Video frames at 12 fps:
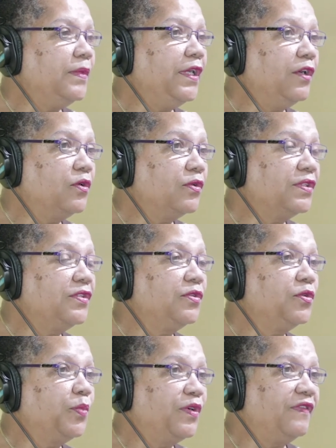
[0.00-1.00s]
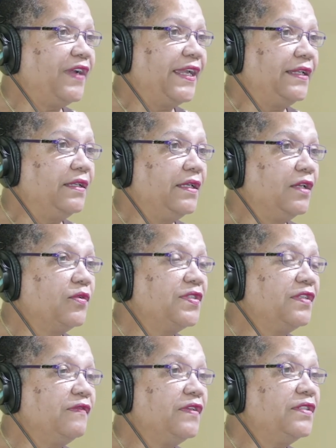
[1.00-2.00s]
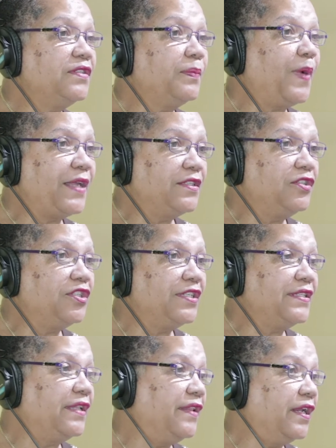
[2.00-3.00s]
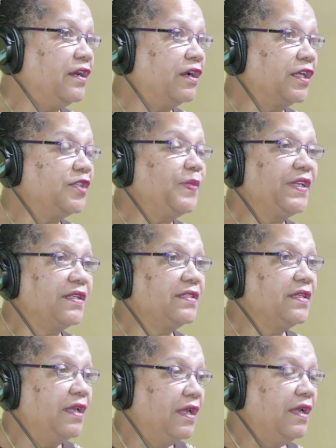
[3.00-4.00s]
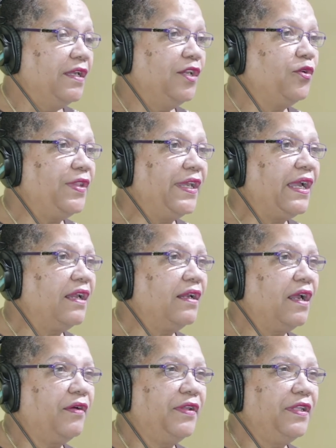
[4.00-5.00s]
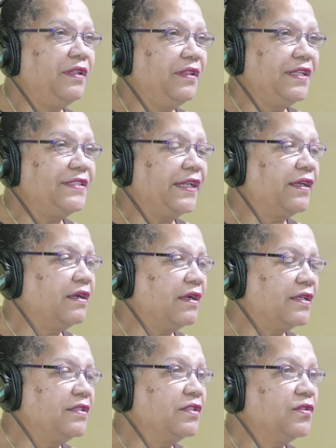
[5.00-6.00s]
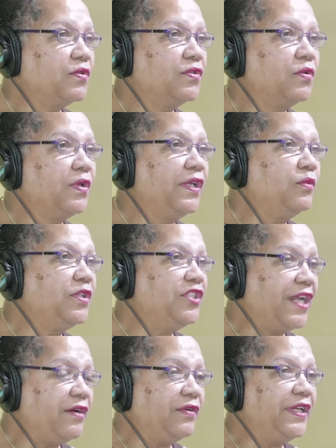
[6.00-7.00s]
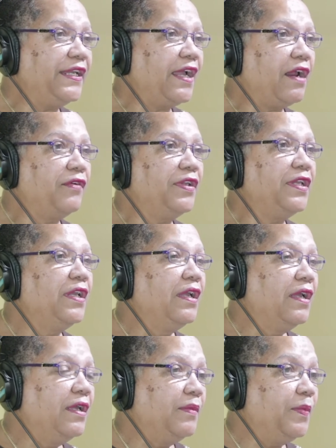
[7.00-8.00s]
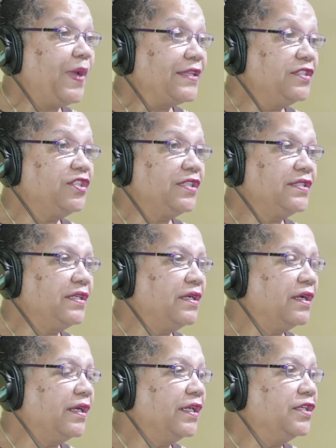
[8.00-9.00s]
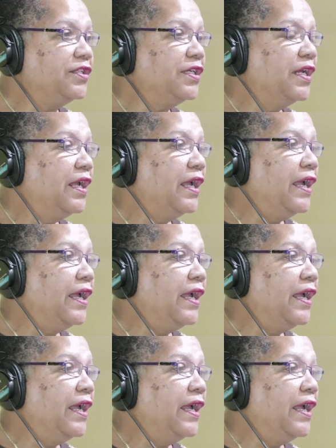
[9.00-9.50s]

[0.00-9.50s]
You know, to provide, you know, service to passengers and their luggage, because, you know, they can't carry things like cars and so mm-hmm. it will generally carry passengers and luggage.